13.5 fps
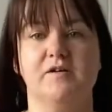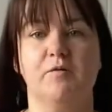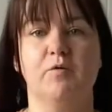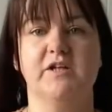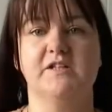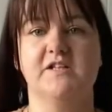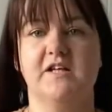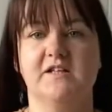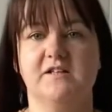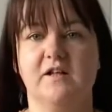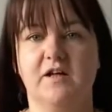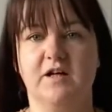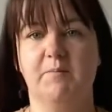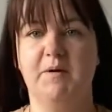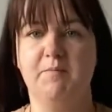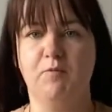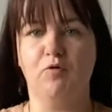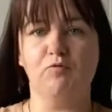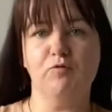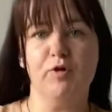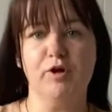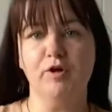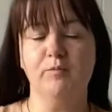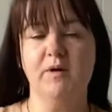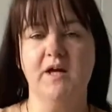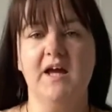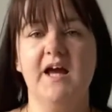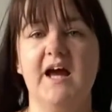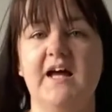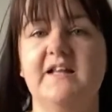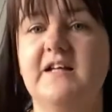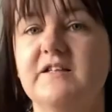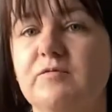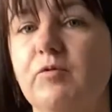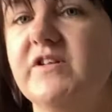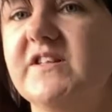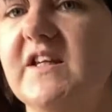I wanted it like a bit more room, and that's what it's